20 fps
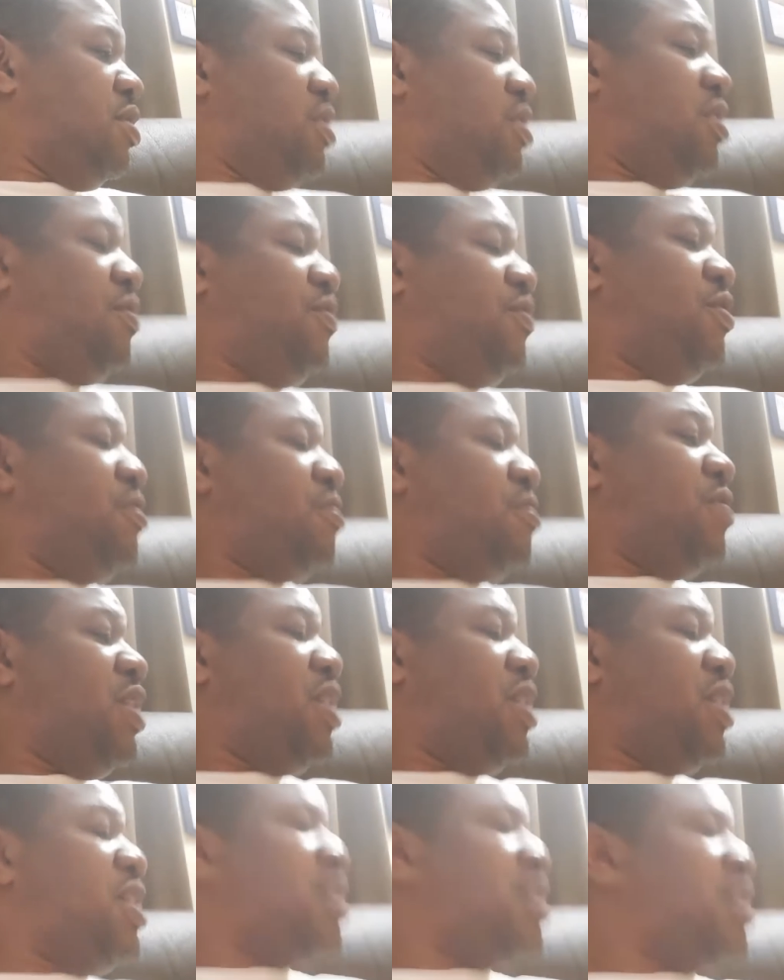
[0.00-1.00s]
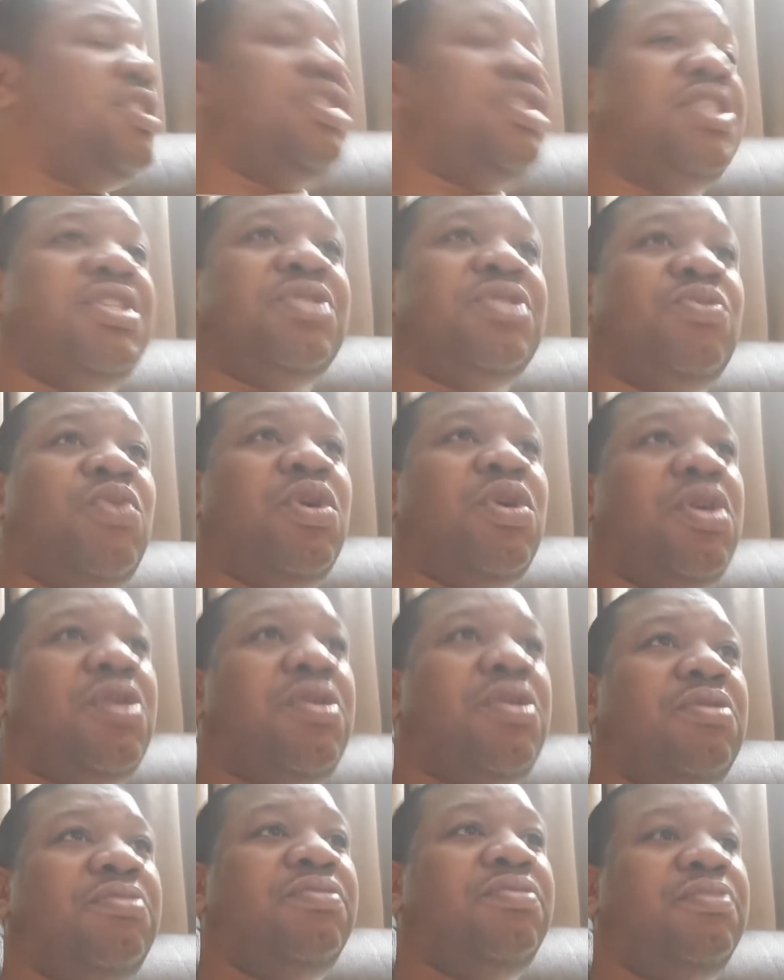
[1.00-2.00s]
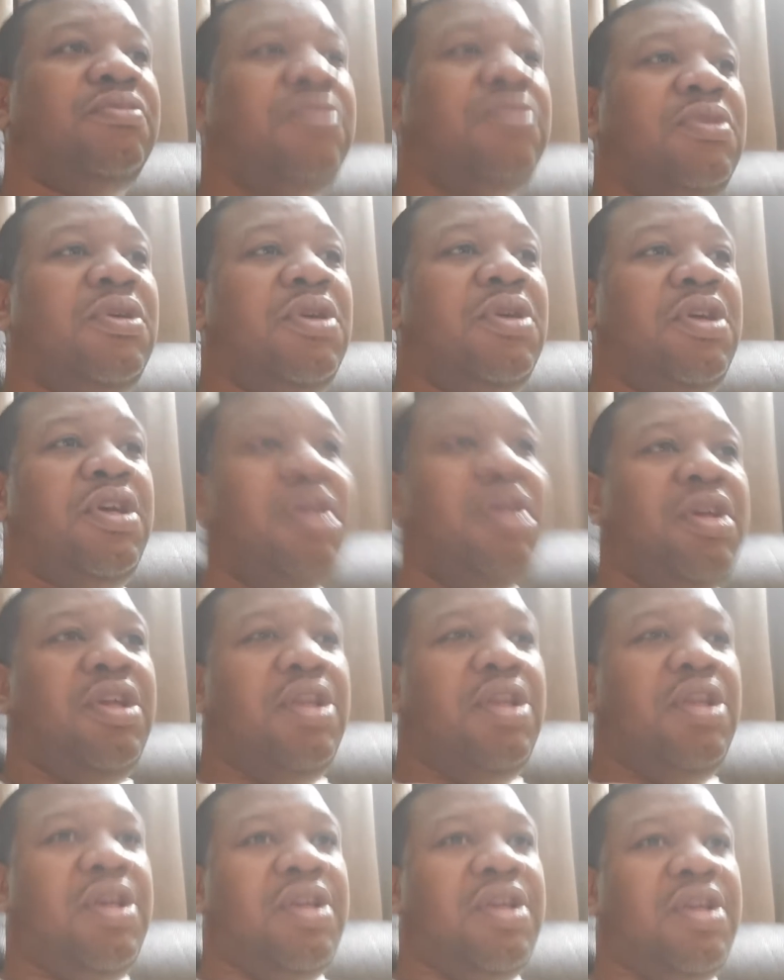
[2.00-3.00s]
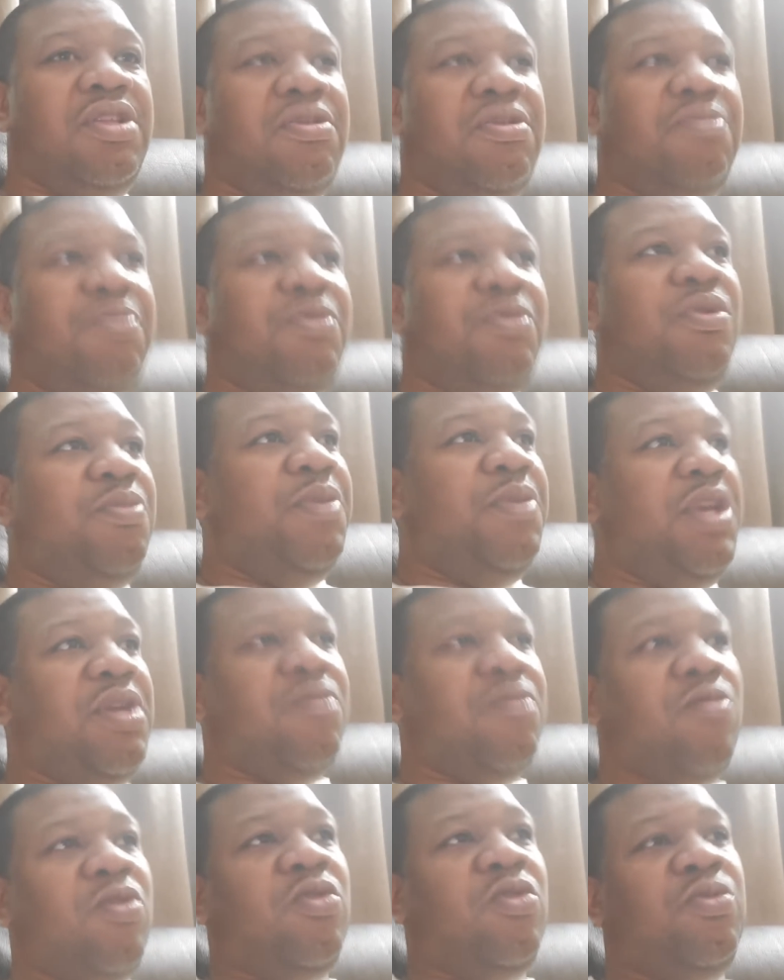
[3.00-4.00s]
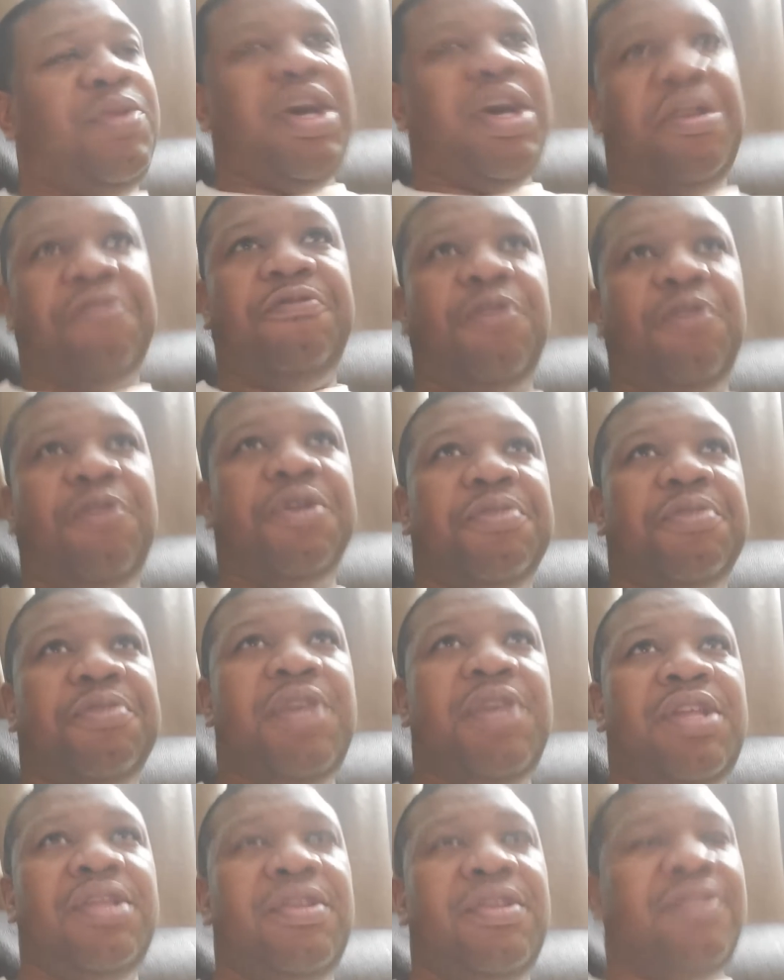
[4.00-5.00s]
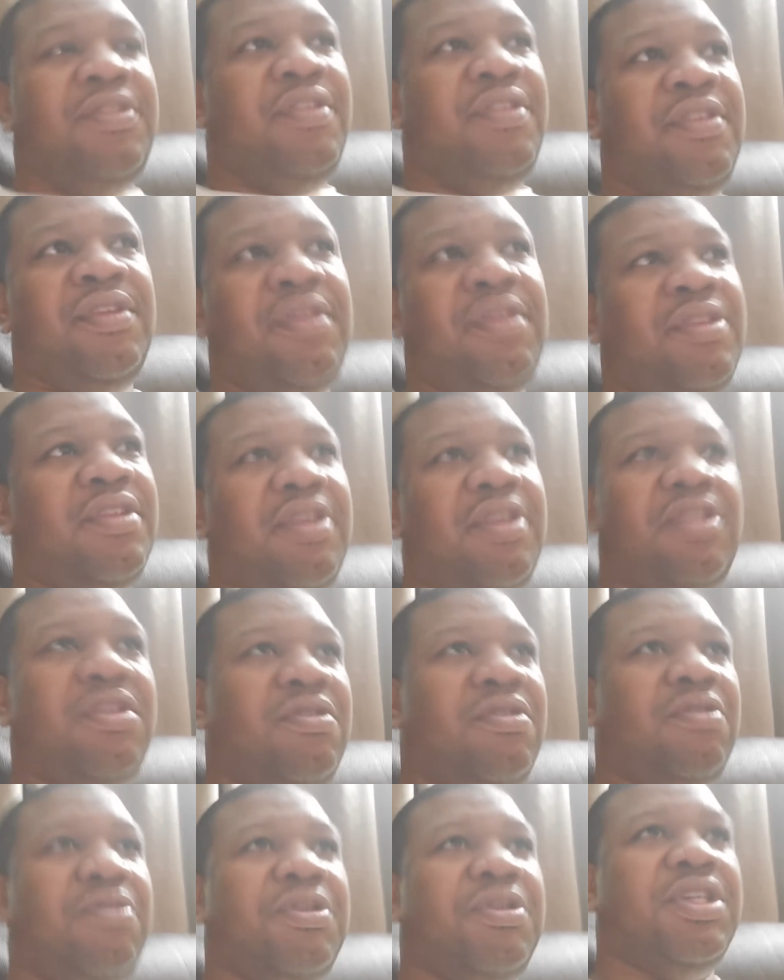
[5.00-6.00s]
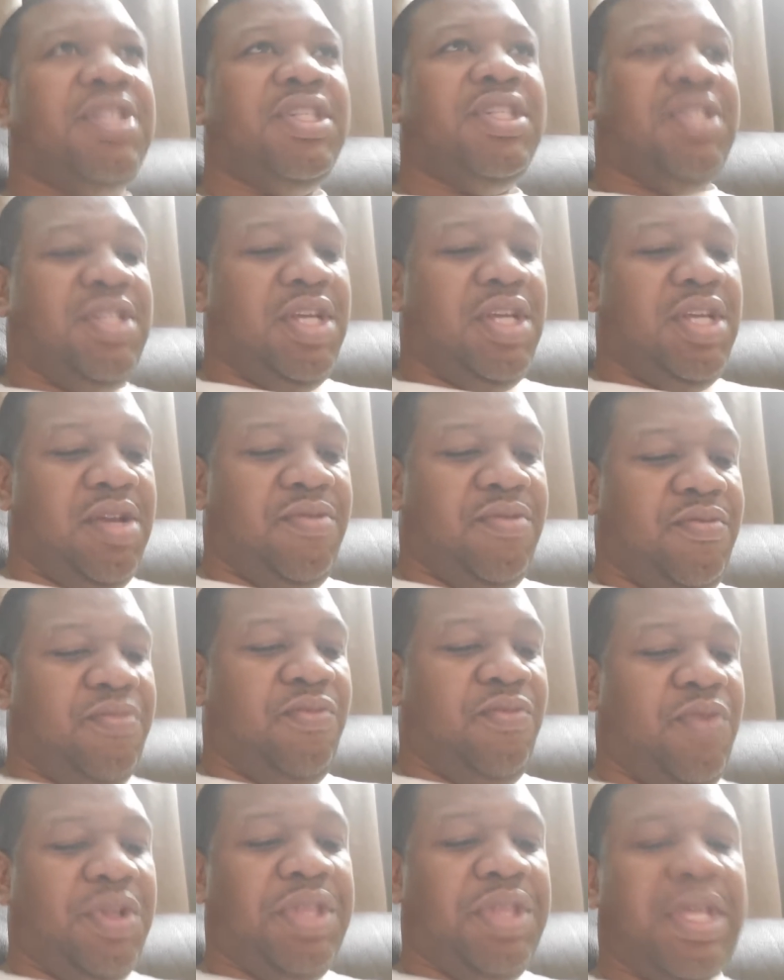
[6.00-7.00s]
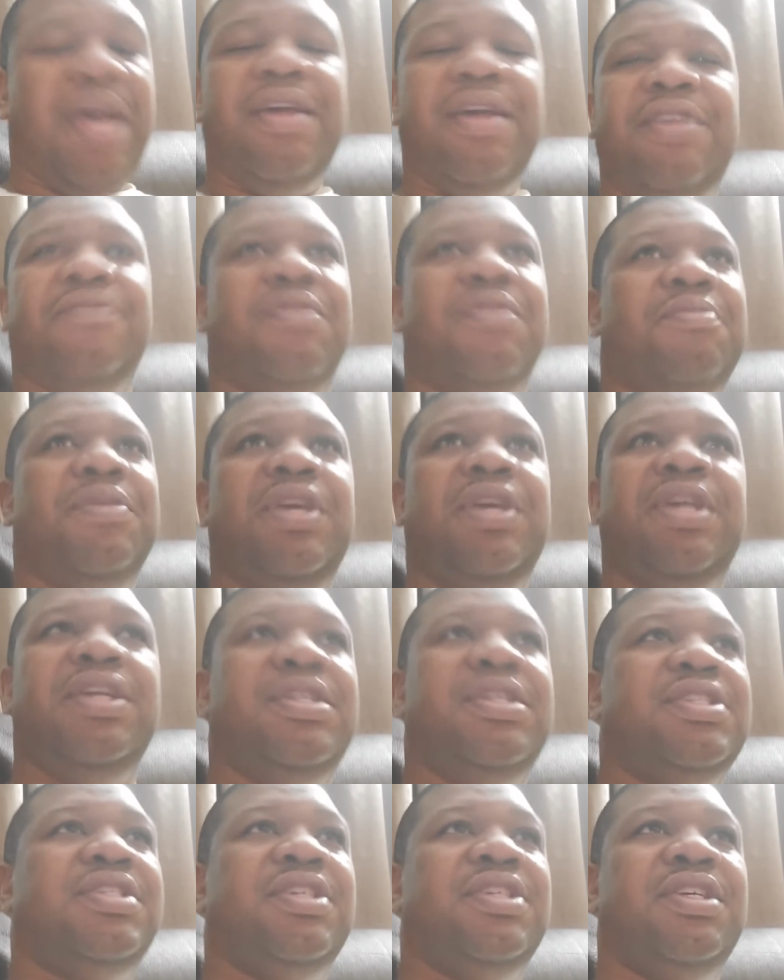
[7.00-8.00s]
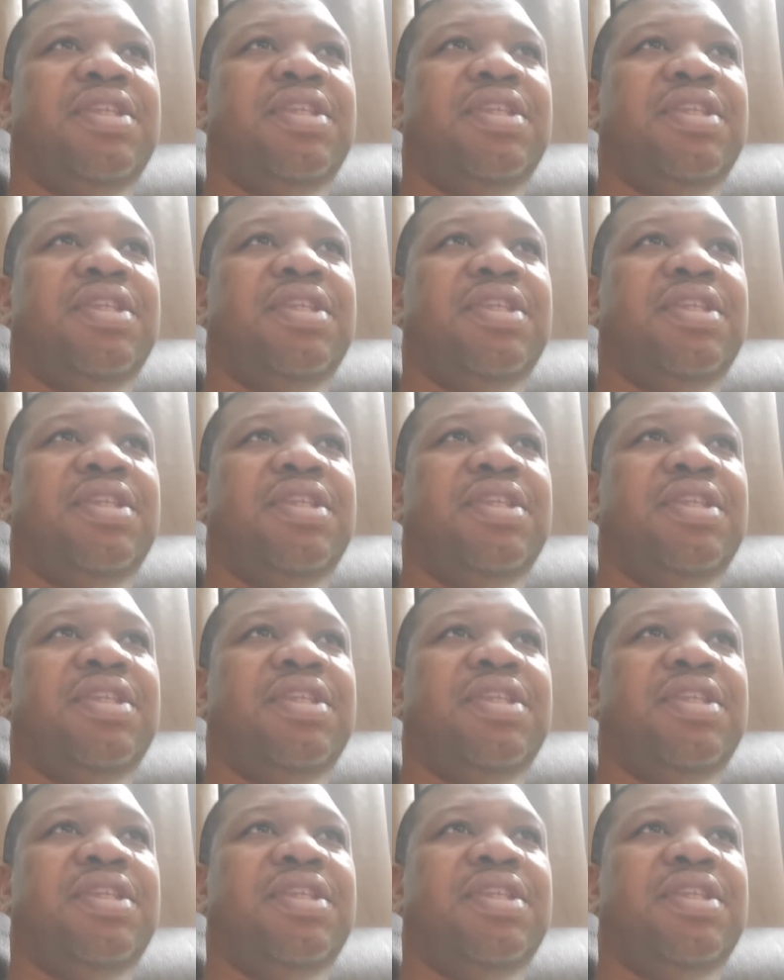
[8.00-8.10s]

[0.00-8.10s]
If you don't have knowledge of this world and you being ruled by the 4 dominions, then you don't understand what that even means.